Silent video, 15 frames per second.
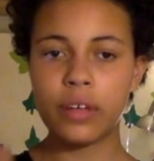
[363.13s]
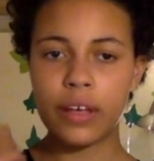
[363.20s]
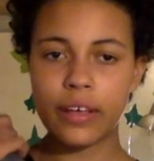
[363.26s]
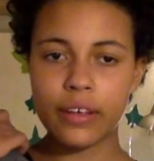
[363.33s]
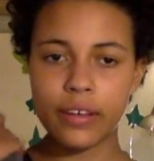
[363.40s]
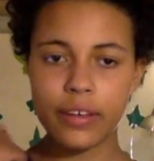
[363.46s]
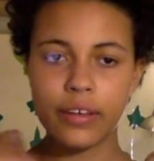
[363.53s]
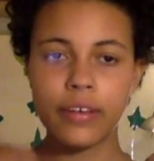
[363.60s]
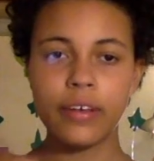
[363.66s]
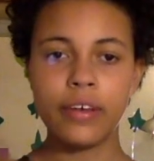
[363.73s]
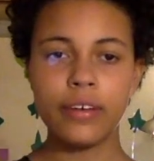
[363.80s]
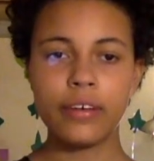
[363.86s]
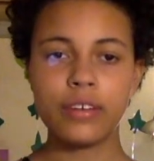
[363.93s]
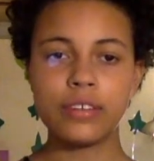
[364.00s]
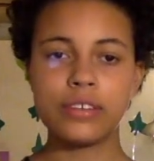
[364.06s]
Like
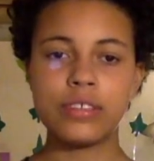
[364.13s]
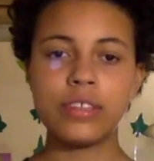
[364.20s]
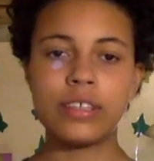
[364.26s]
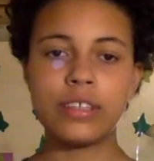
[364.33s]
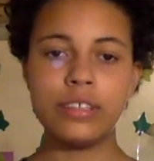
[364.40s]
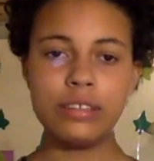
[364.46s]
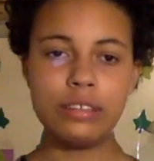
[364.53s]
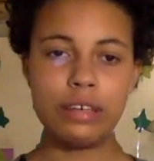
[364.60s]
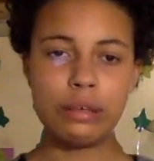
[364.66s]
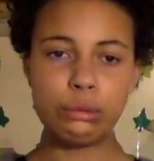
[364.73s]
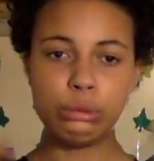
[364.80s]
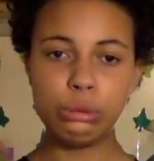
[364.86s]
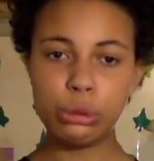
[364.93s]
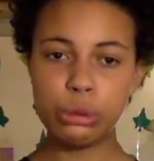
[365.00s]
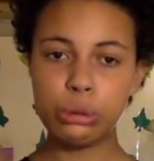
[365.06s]
you can see it. It's
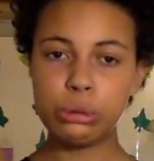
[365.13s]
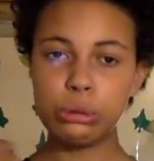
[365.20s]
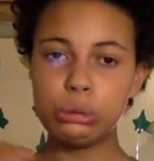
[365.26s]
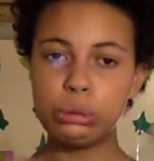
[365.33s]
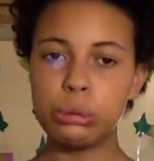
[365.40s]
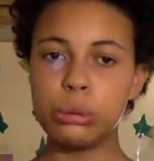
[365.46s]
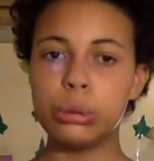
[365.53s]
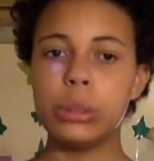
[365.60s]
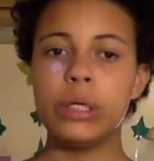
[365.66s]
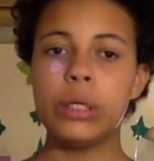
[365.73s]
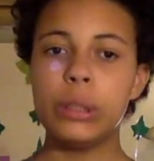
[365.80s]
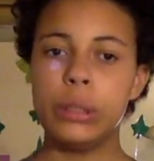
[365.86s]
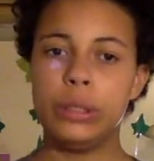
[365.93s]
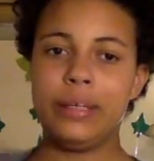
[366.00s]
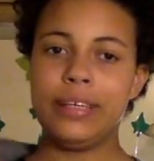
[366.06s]
like woo,
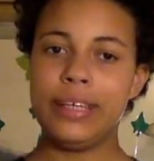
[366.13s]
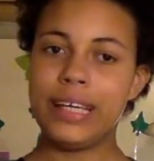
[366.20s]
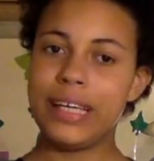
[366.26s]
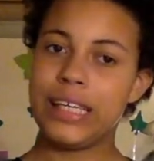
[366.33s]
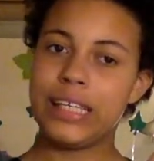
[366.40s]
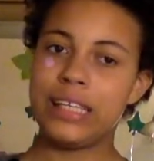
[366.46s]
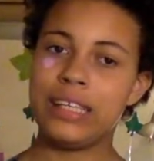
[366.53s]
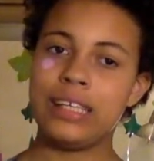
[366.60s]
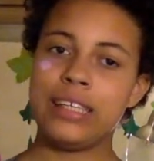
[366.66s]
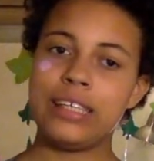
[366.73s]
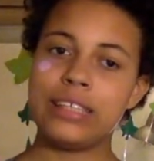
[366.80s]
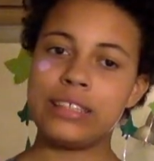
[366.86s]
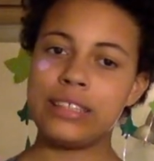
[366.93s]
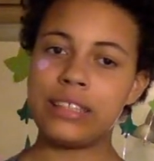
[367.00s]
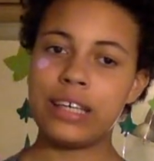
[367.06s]

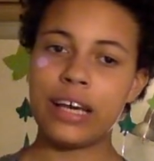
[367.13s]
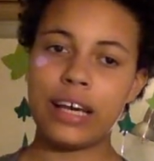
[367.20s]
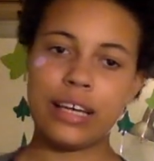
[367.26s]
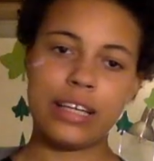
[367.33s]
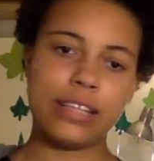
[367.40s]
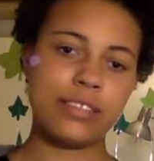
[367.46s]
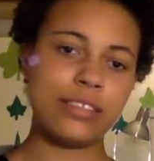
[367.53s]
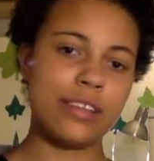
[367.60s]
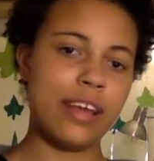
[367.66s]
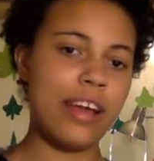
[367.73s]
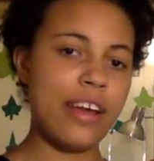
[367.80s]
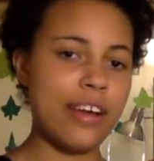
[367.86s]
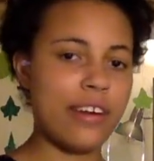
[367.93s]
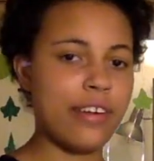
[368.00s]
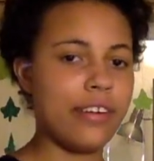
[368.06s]
yeah, it's
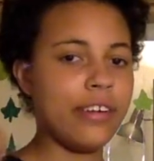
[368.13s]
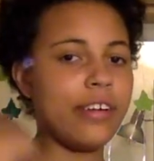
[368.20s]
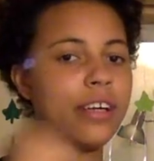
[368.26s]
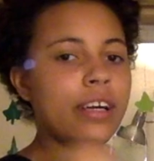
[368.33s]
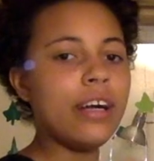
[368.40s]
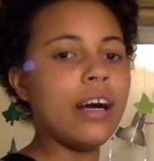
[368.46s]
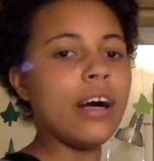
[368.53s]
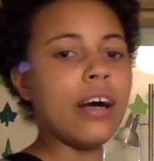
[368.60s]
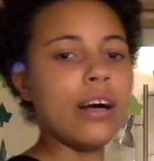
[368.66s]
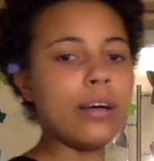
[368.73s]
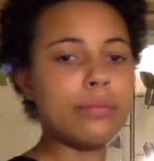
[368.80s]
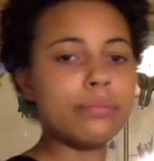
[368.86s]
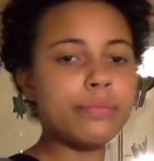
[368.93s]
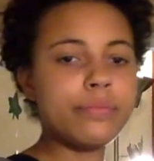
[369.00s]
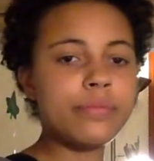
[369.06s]
there.
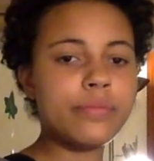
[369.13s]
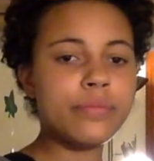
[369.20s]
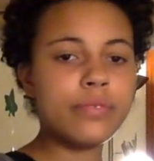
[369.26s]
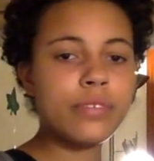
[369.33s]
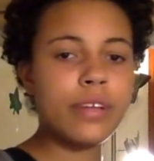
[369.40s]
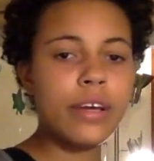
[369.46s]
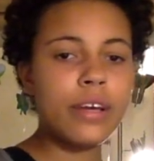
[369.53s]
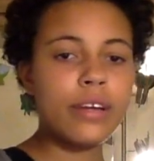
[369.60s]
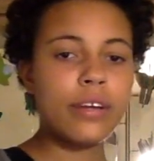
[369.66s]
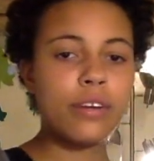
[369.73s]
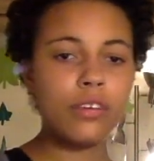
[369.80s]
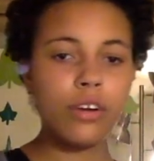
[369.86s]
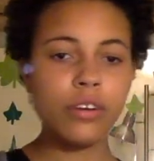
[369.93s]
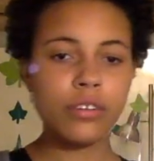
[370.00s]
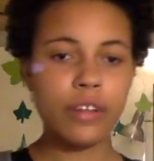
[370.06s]
You
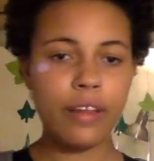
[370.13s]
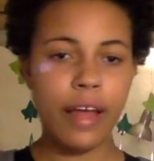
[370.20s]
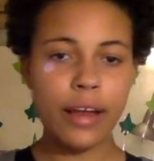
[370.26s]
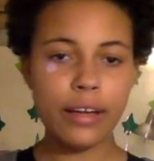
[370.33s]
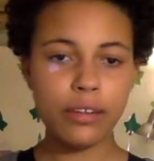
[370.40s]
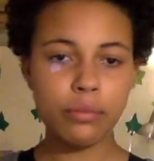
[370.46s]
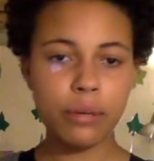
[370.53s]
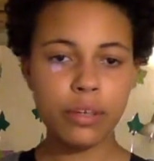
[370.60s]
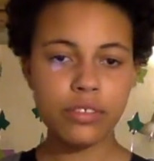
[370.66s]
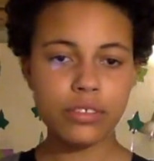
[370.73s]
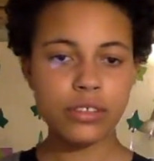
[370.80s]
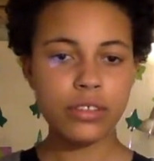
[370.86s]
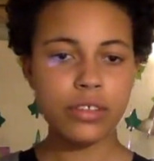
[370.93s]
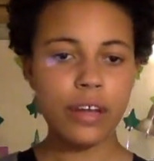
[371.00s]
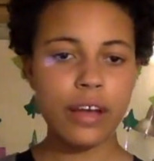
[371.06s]
don't notice the line as
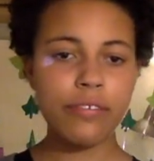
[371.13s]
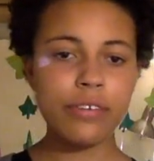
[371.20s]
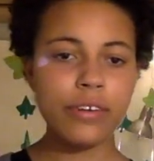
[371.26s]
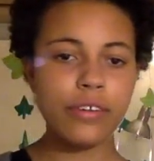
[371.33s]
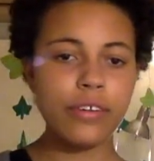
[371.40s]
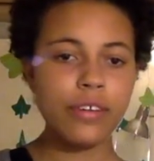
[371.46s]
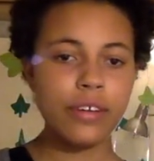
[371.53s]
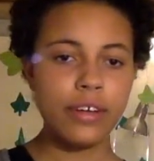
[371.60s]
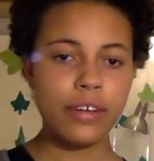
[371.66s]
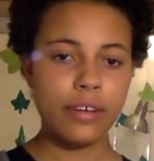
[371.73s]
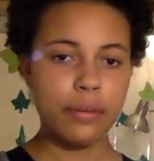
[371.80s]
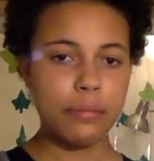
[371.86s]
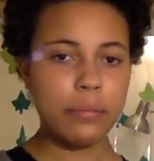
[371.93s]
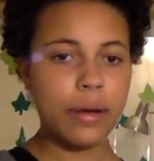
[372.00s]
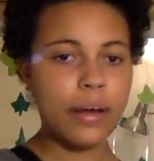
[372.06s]
much, I feel,
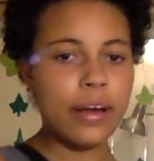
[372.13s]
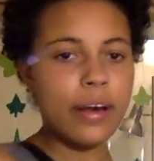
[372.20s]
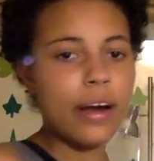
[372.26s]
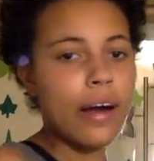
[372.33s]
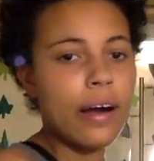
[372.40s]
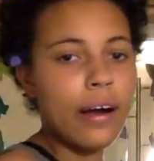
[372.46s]
but